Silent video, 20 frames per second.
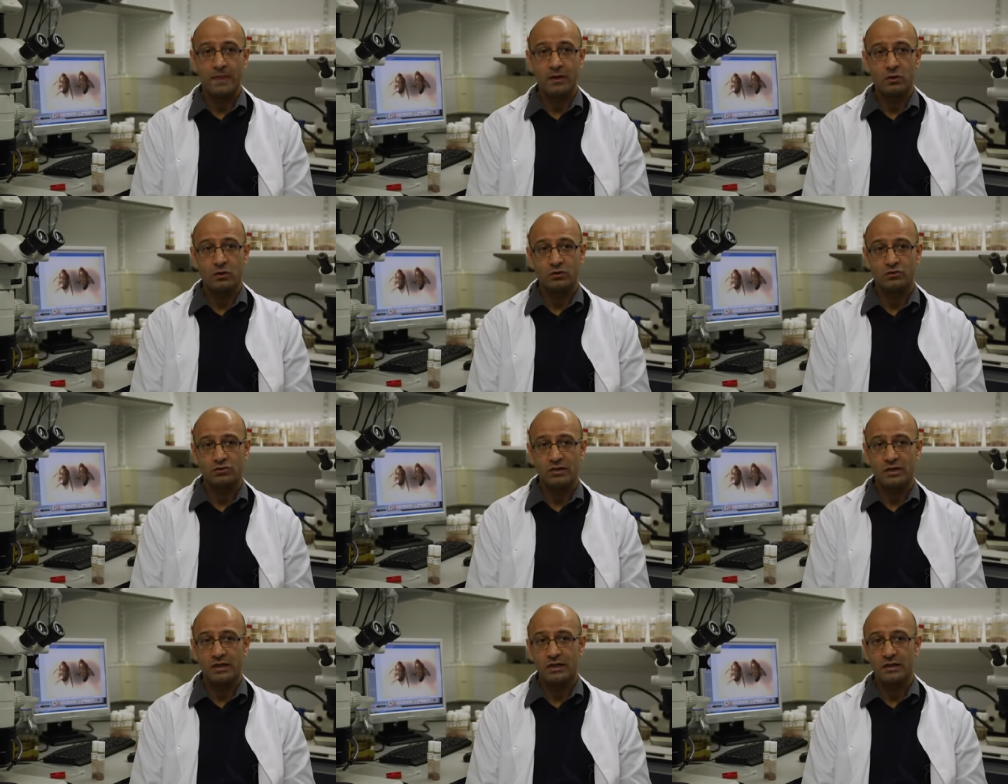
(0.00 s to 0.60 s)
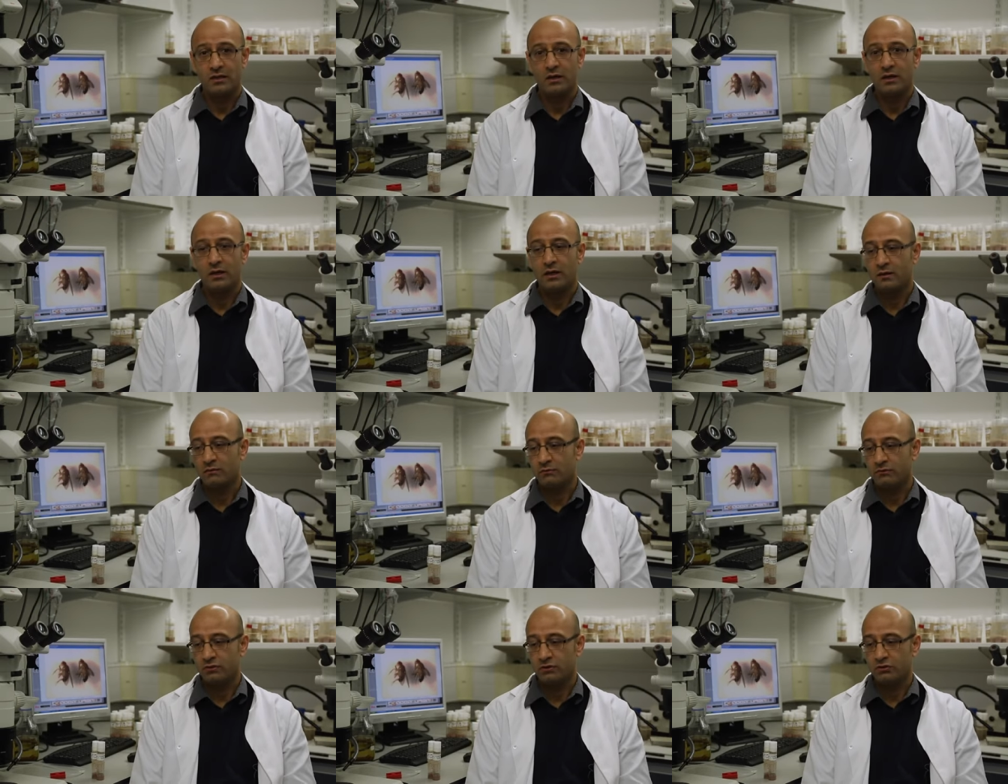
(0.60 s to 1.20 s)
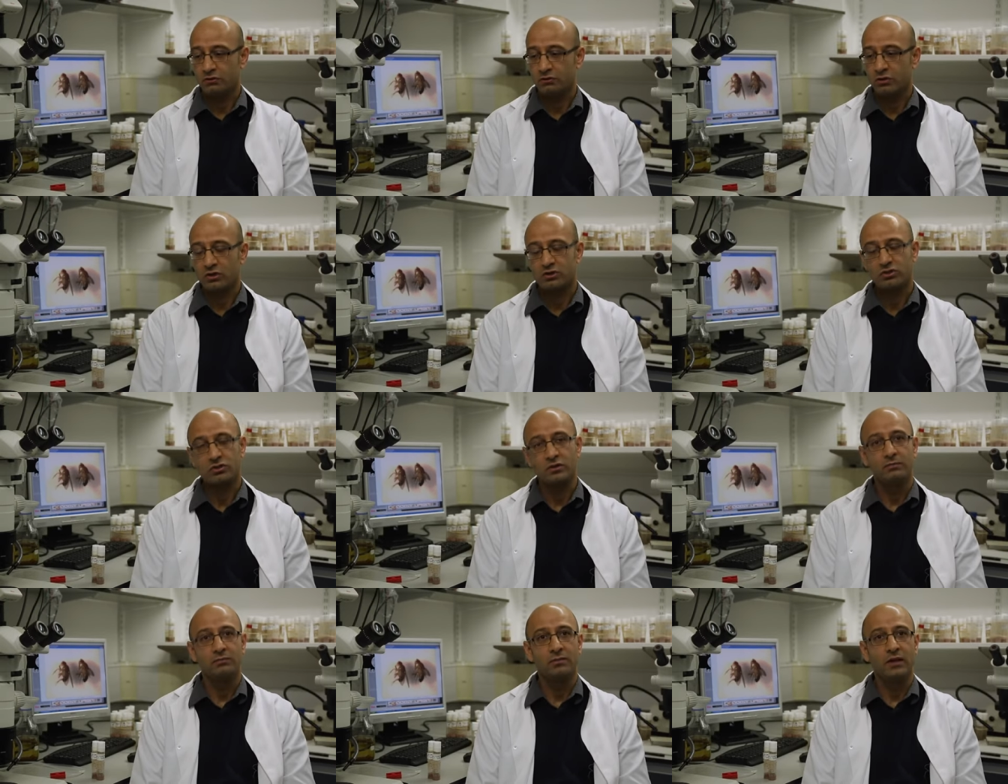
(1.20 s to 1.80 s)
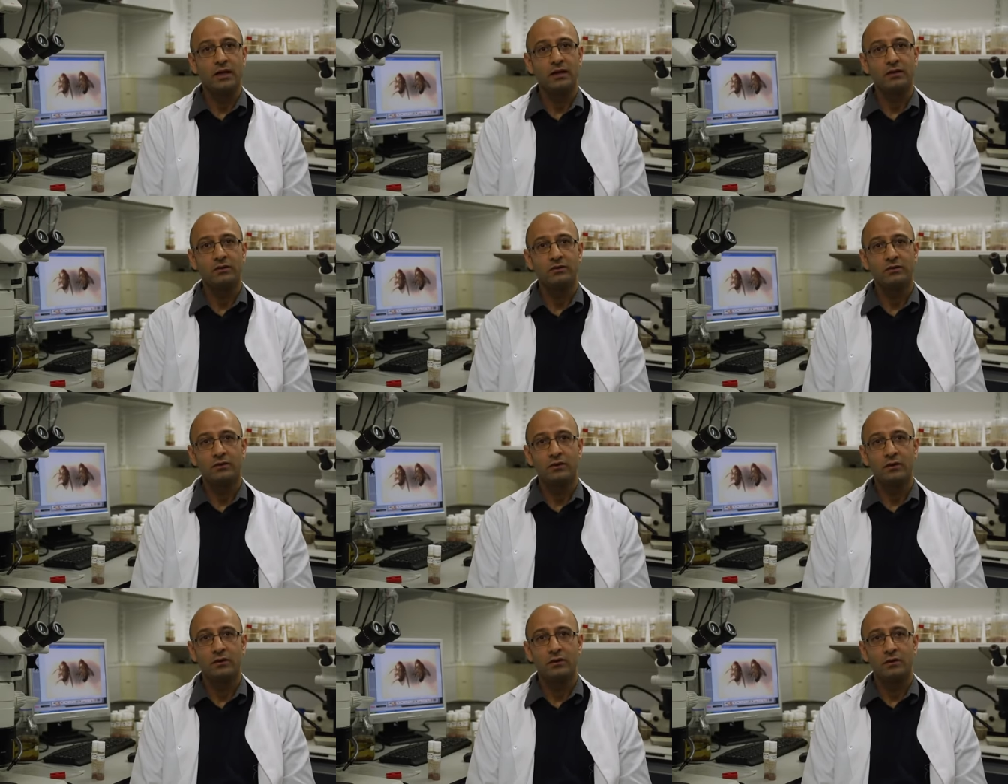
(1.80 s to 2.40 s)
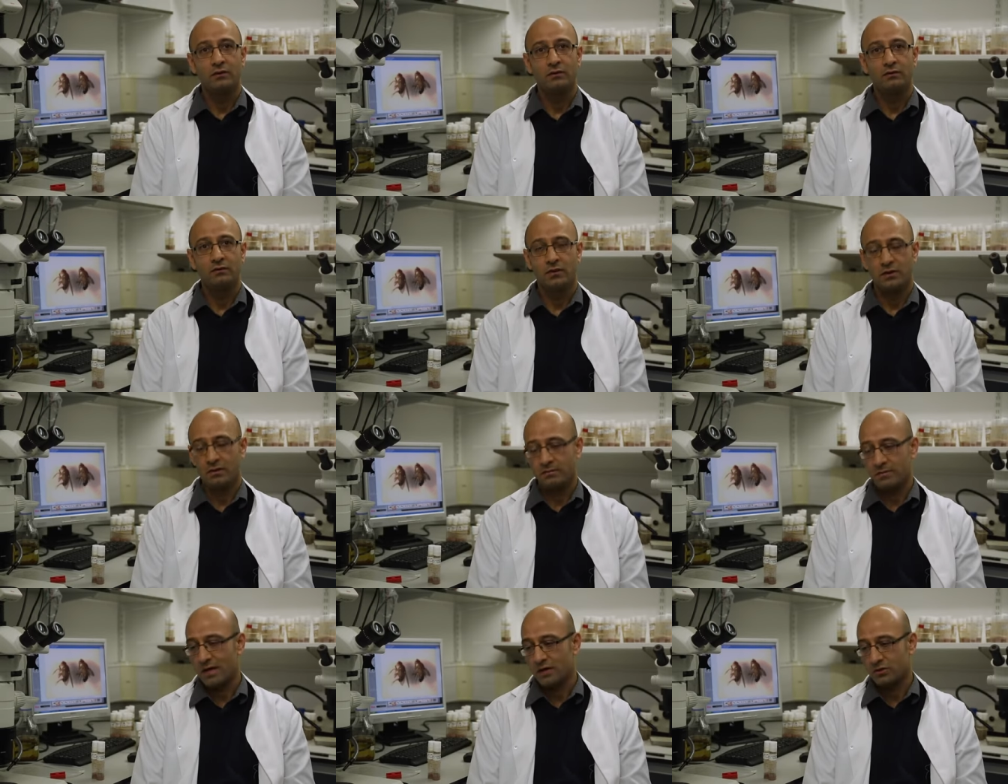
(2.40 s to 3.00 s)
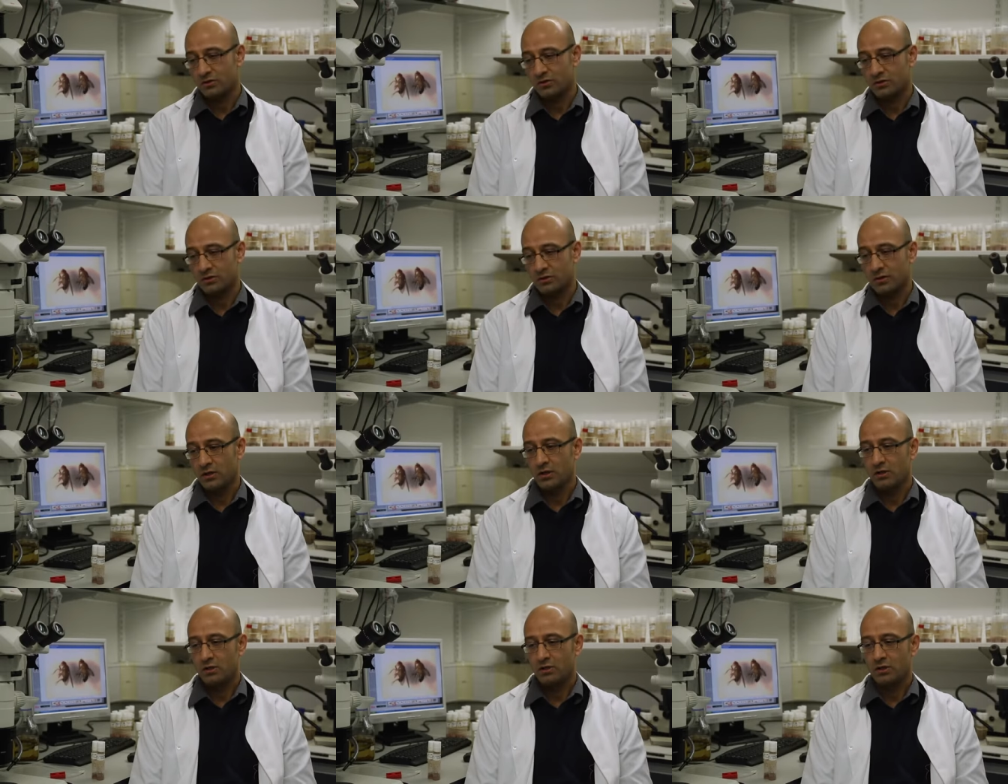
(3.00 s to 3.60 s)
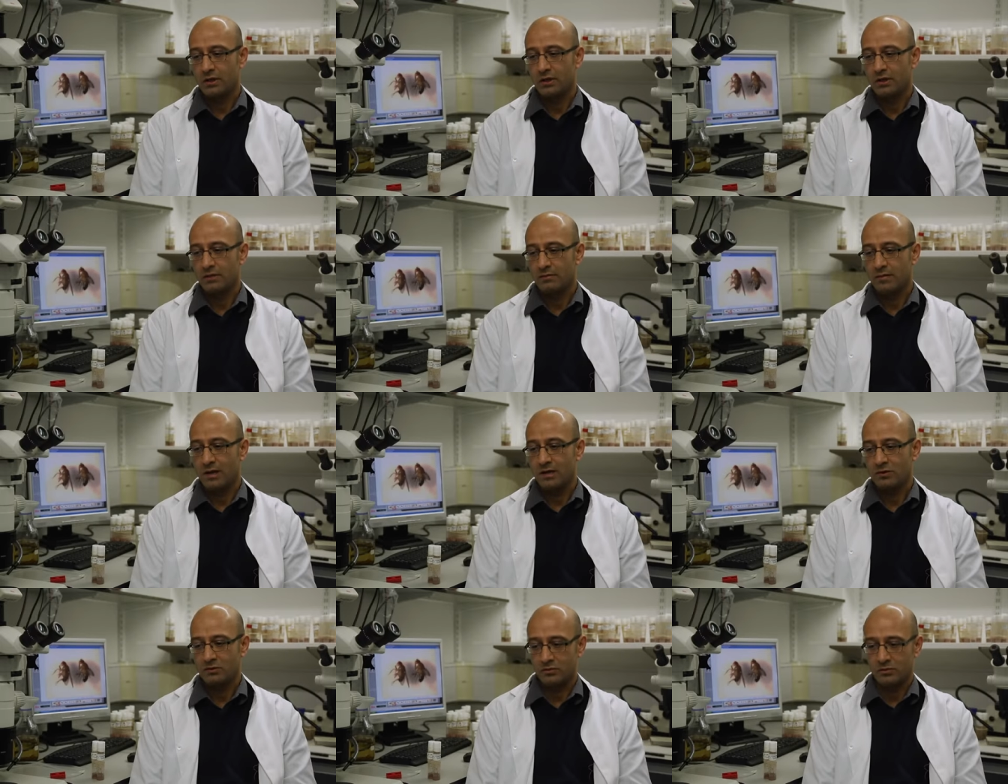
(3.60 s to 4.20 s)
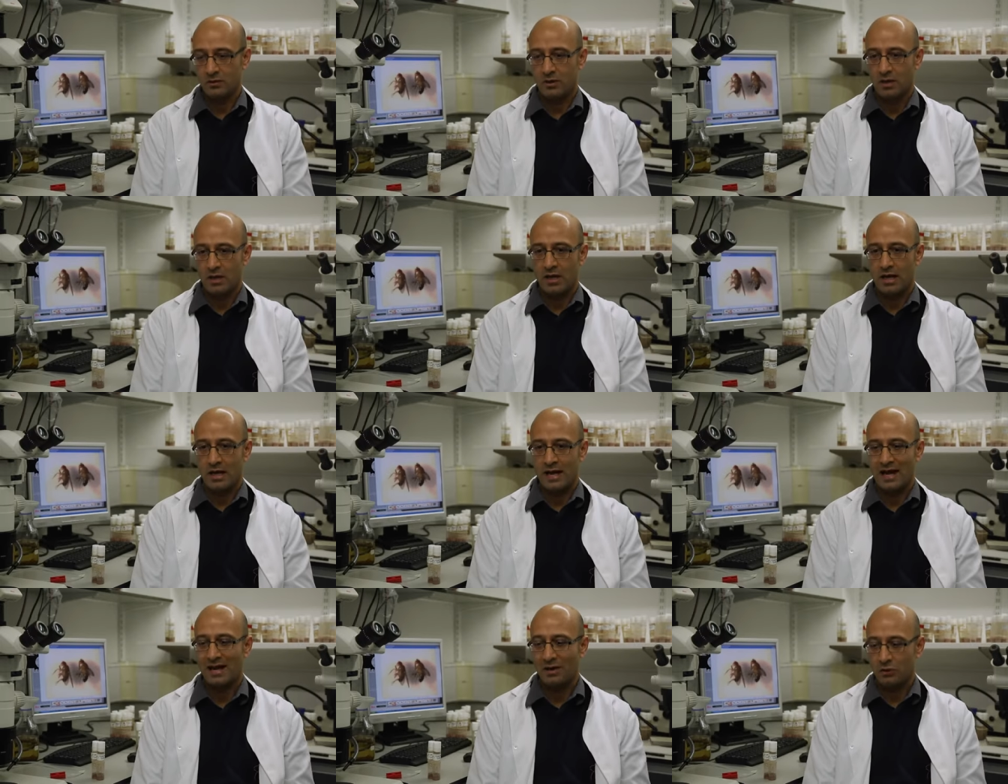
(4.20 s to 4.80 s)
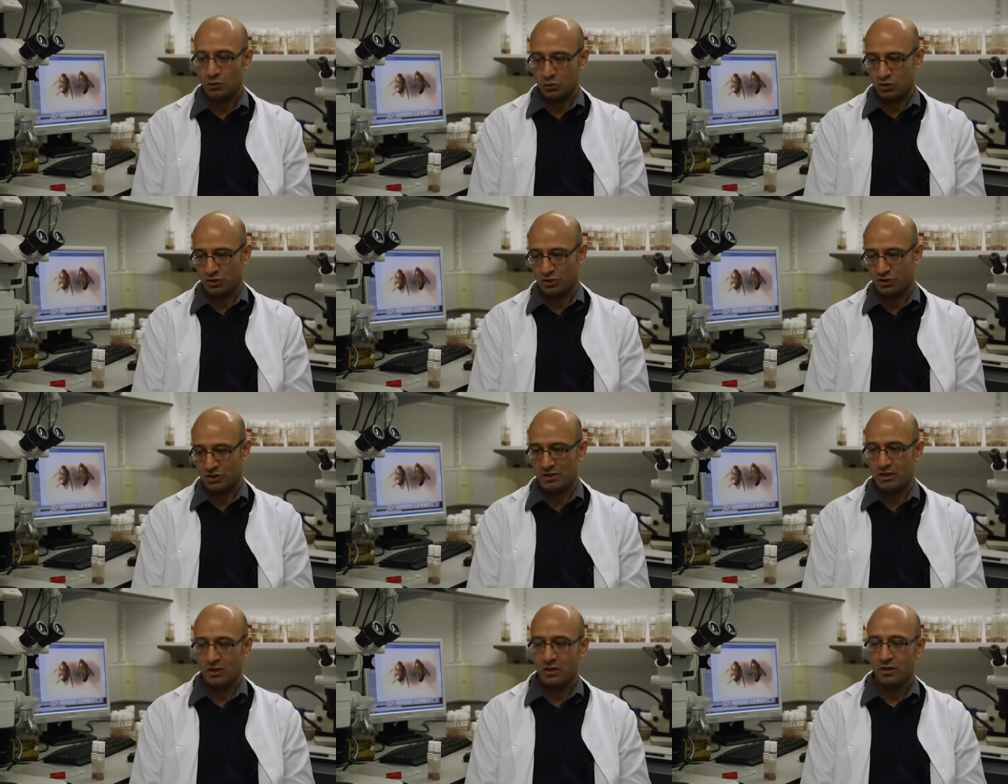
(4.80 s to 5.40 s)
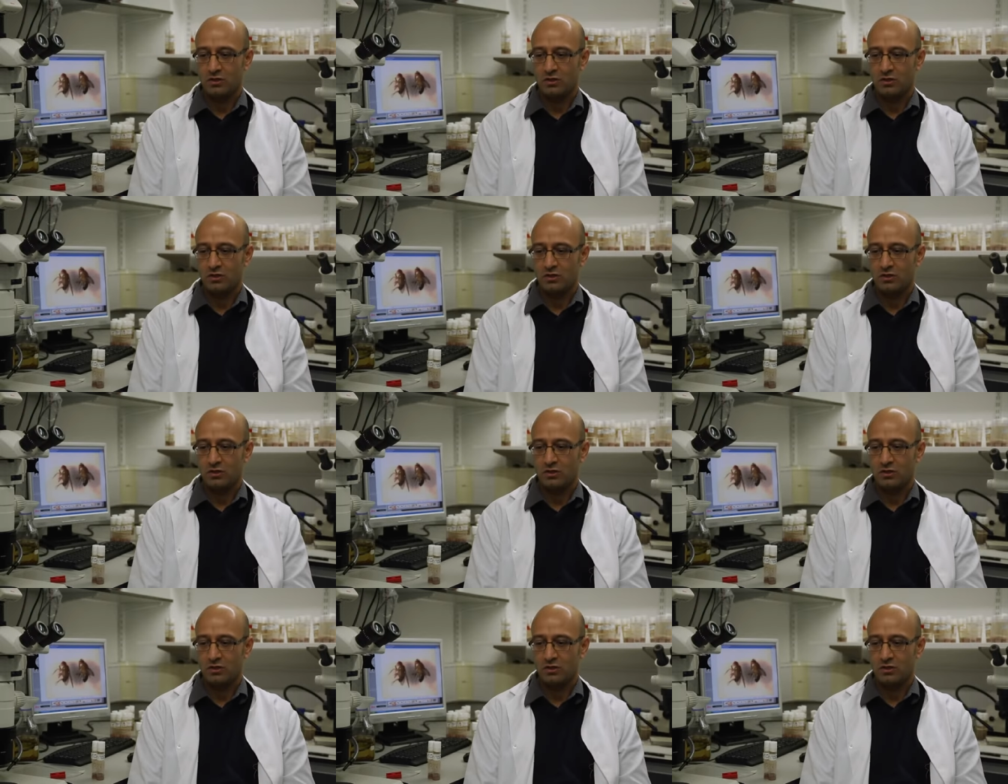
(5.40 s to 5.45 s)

You also need infrastructure in place for the mouse. You need a mouse house.